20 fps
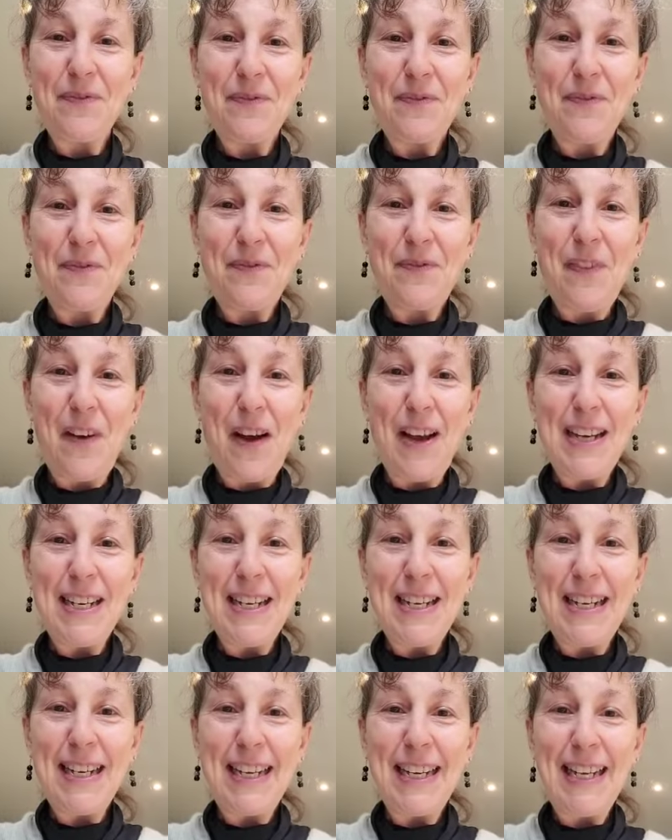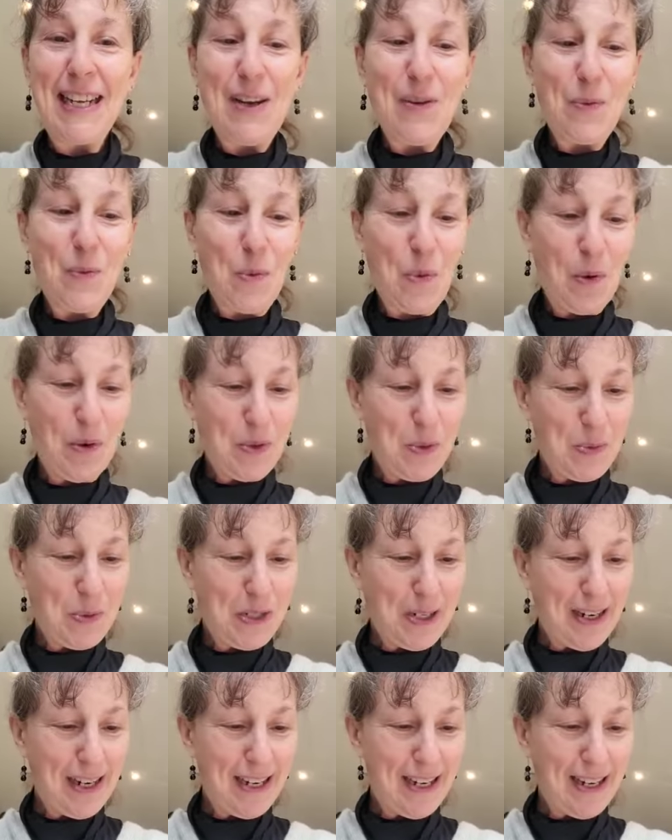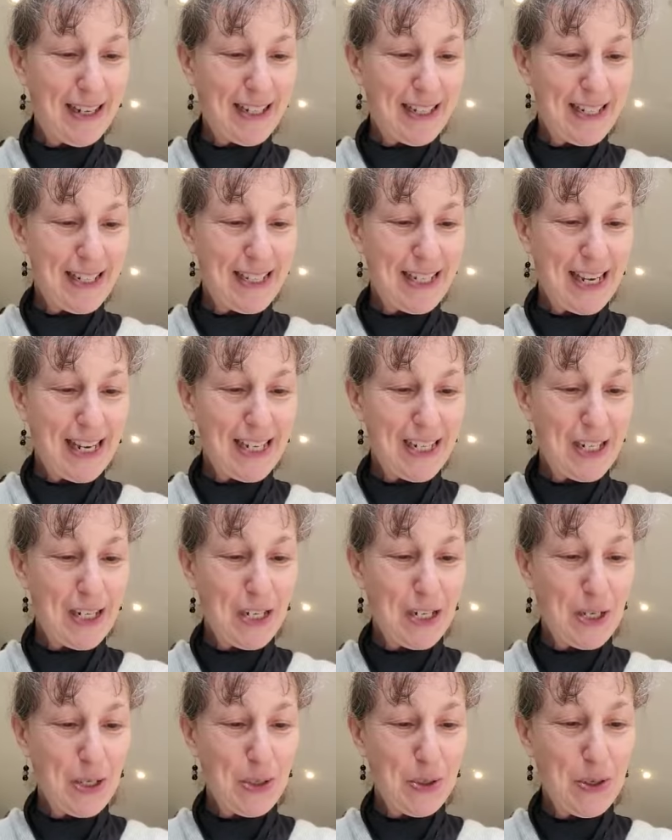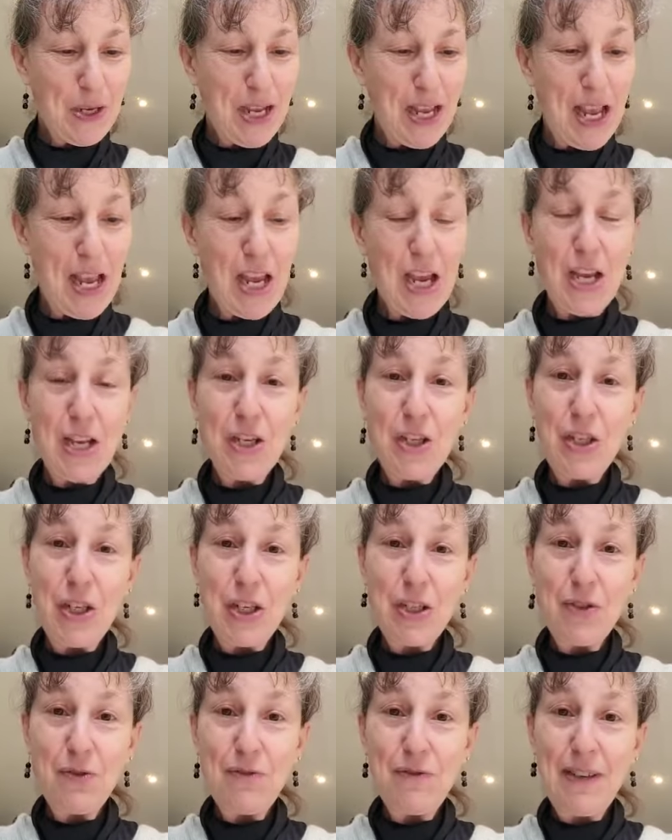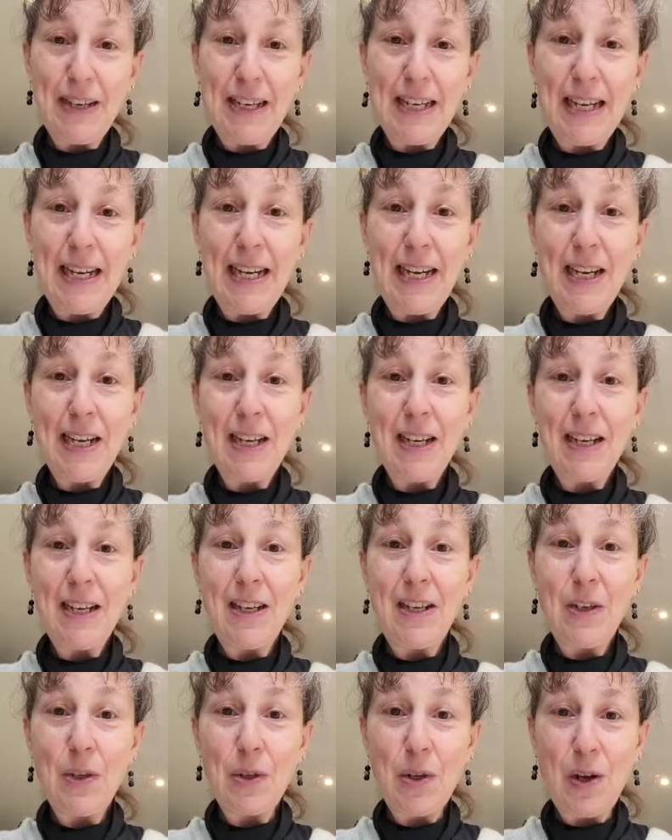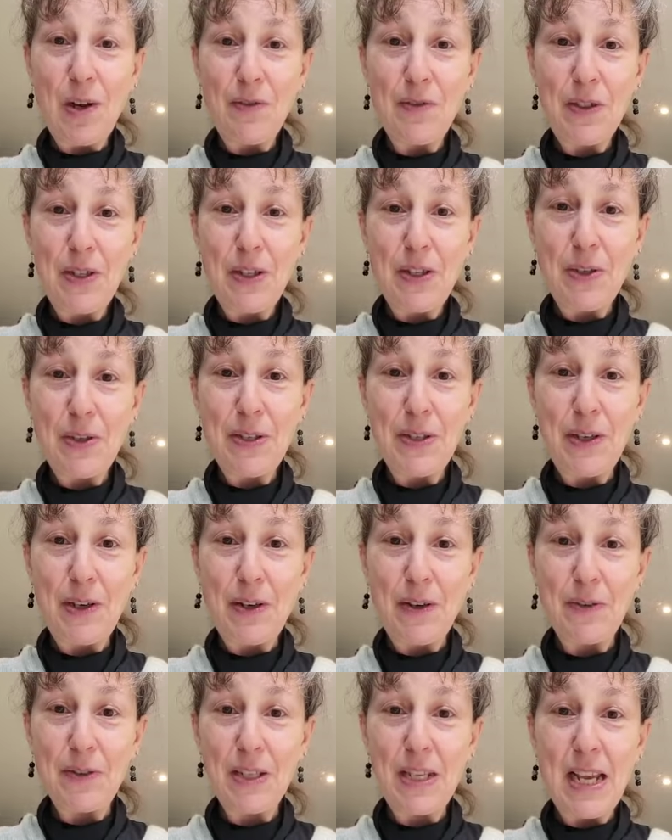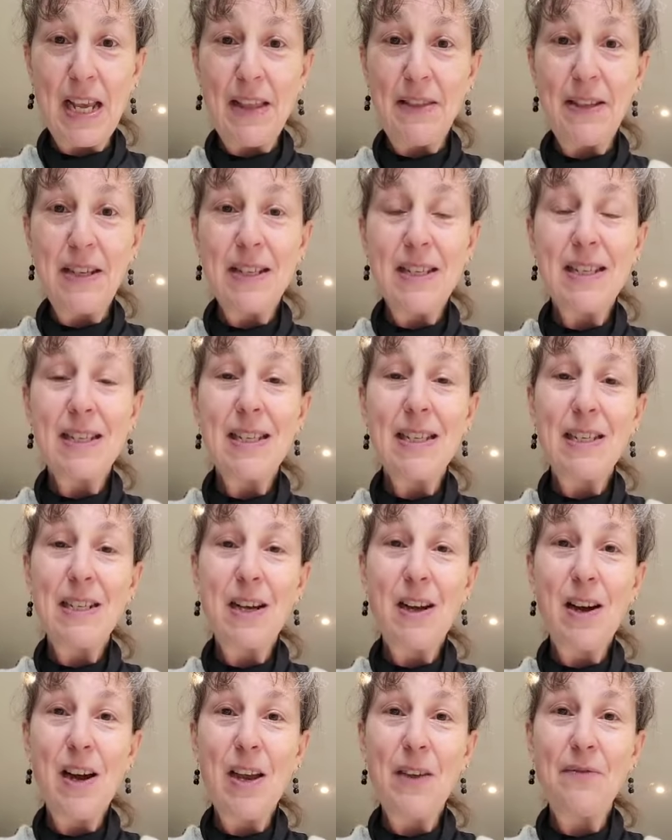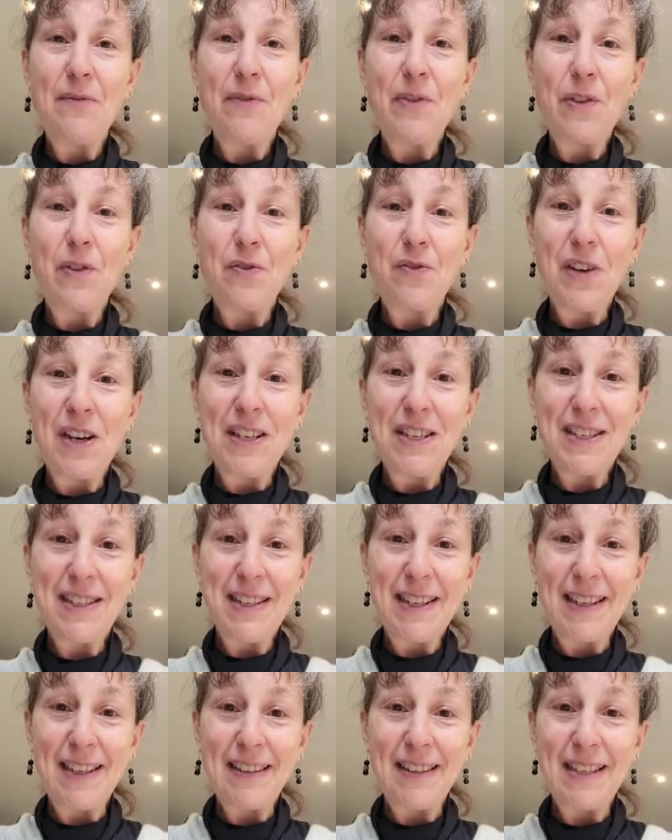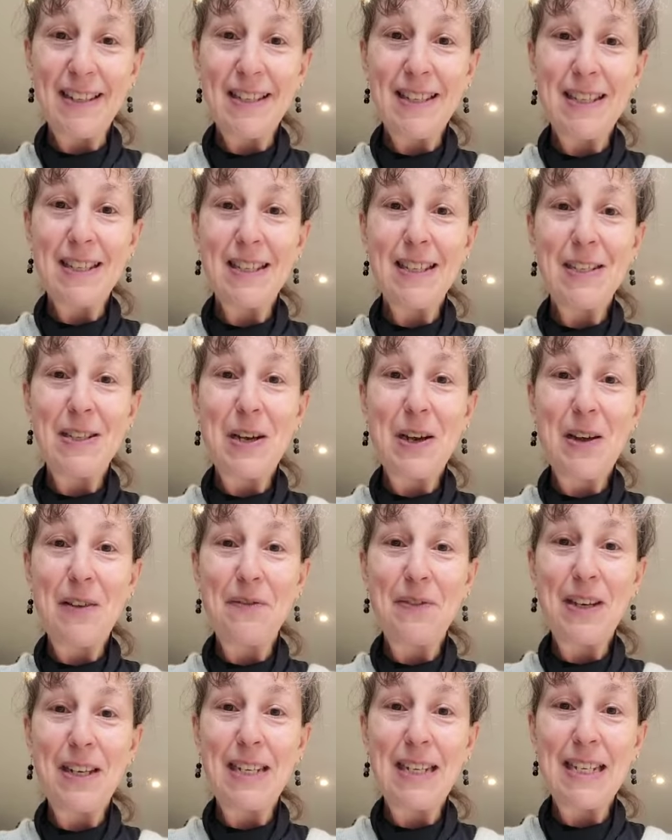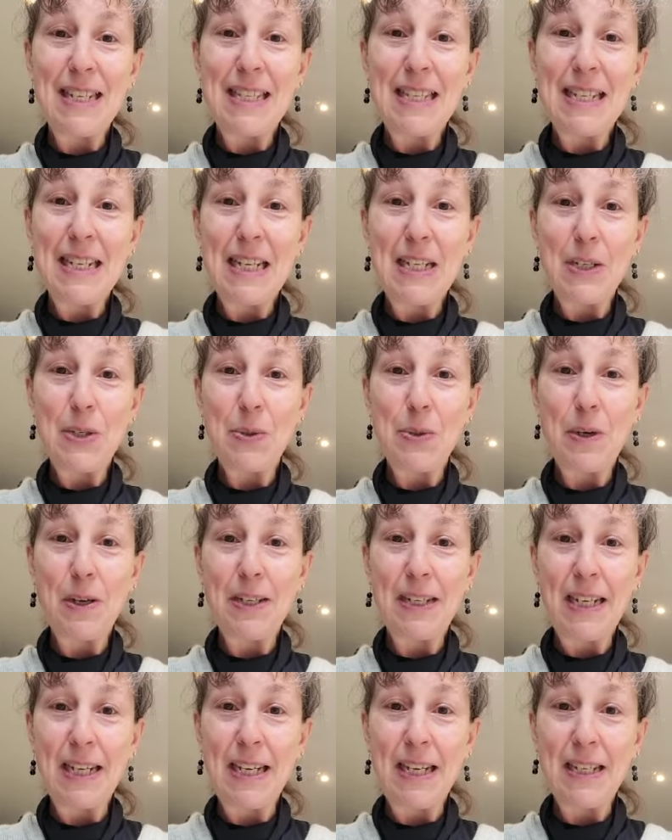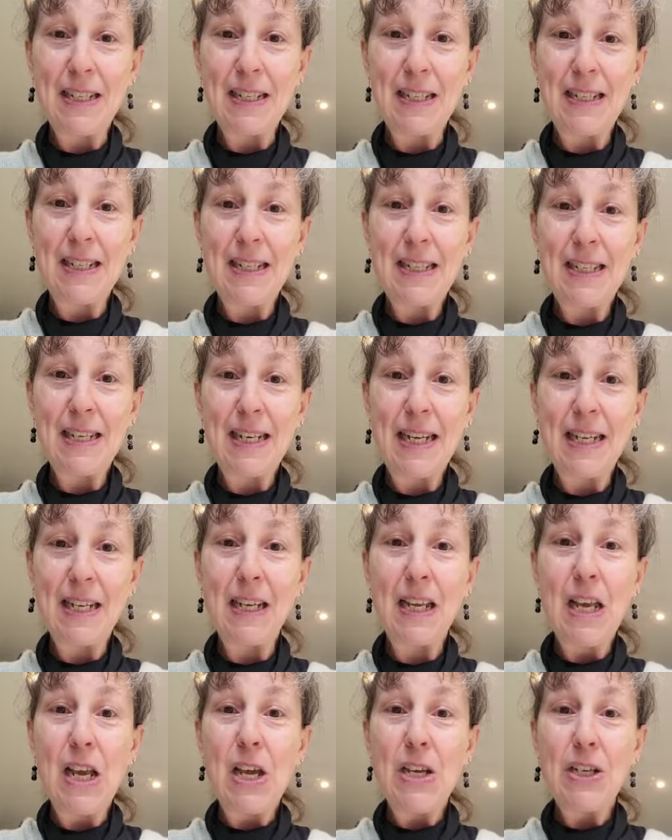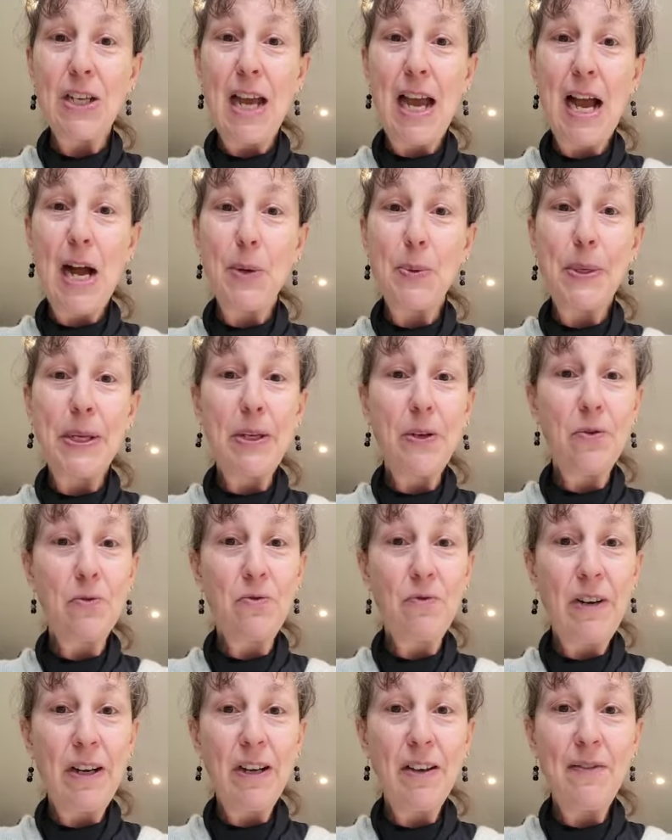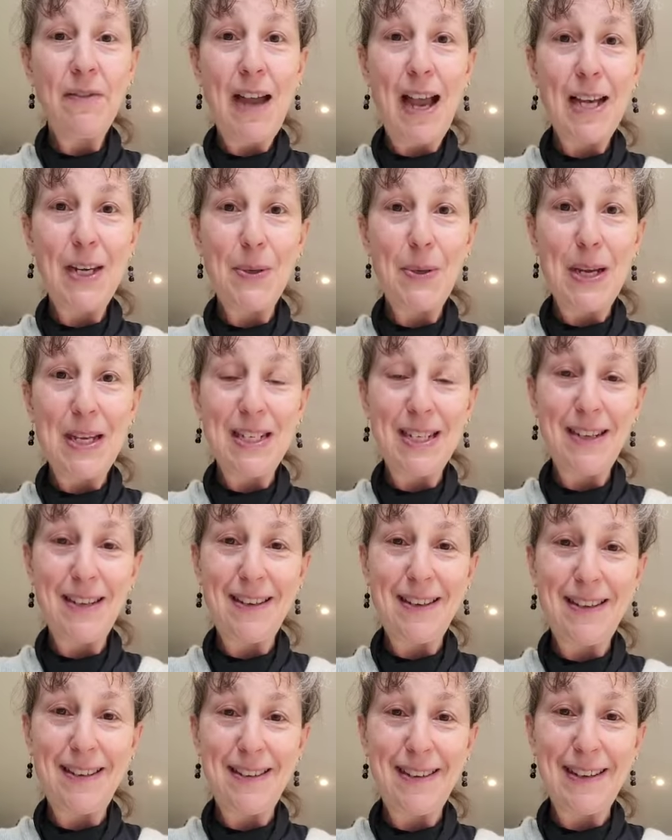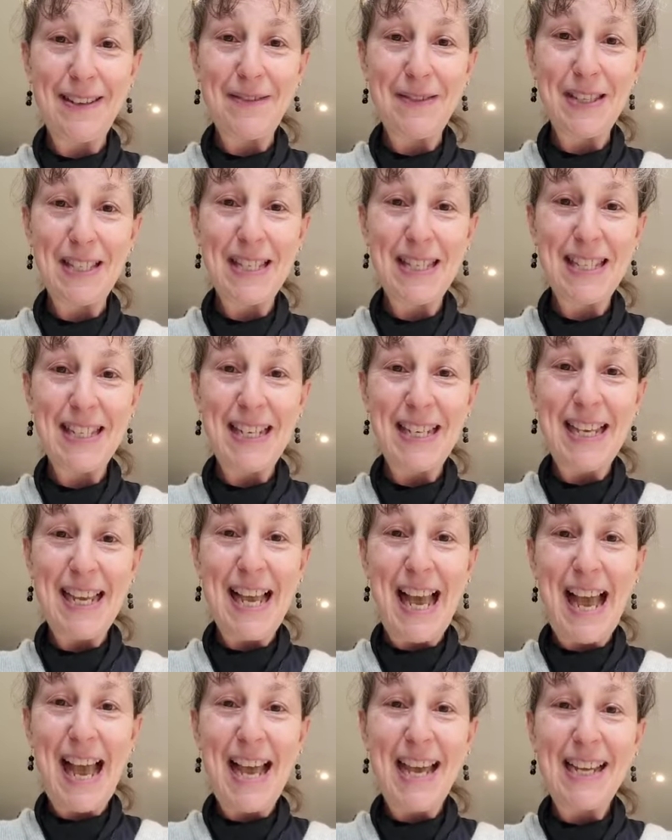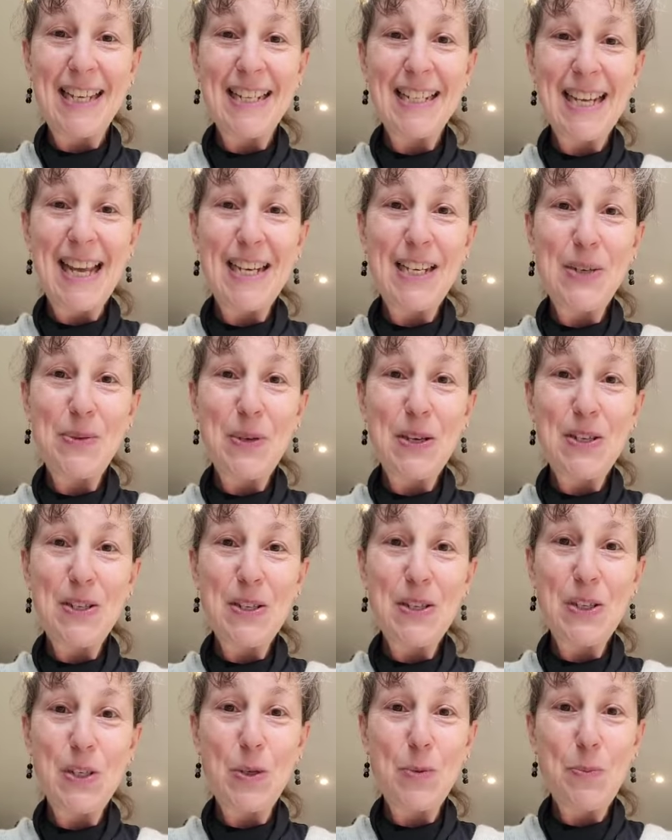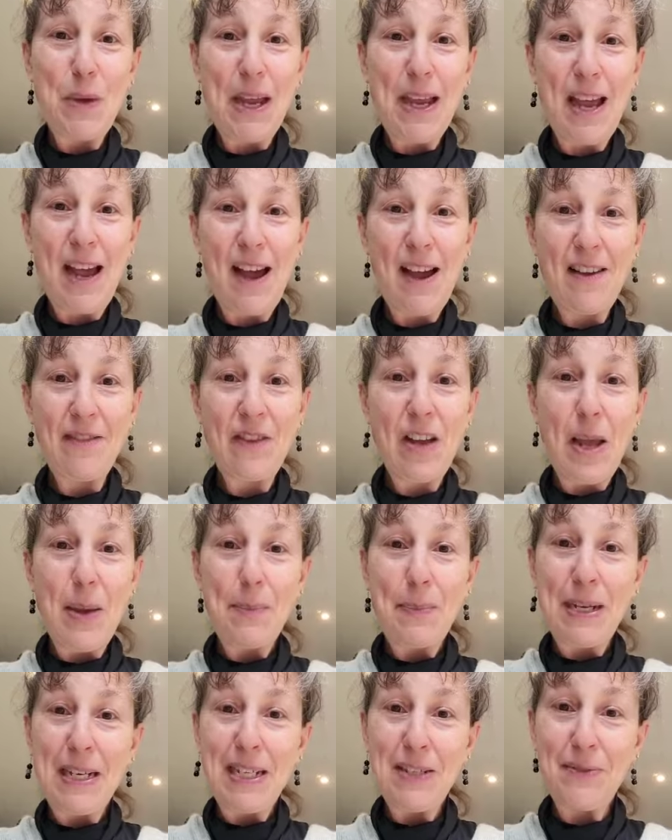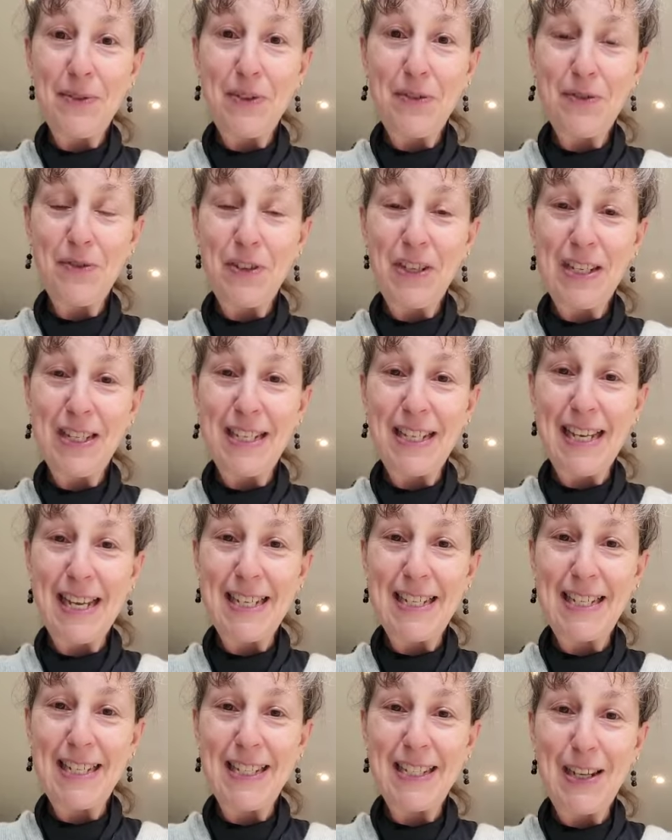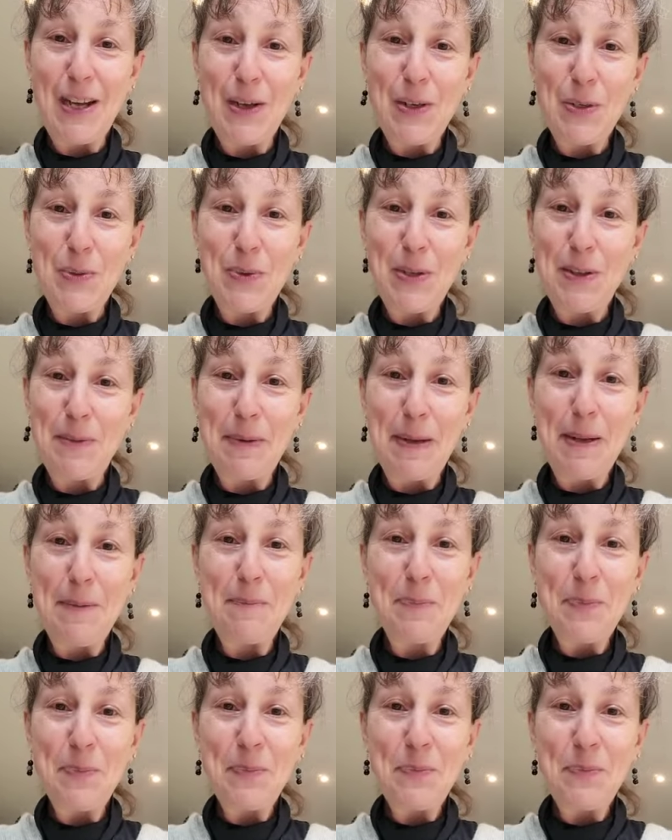finally, what would I like to say to you? Just really look after yourselves. This is a time for resting. This is a time for listening to our needs, listening to how we can reevaluate our lives. And any questions you may have, please feel free to get in touch with me.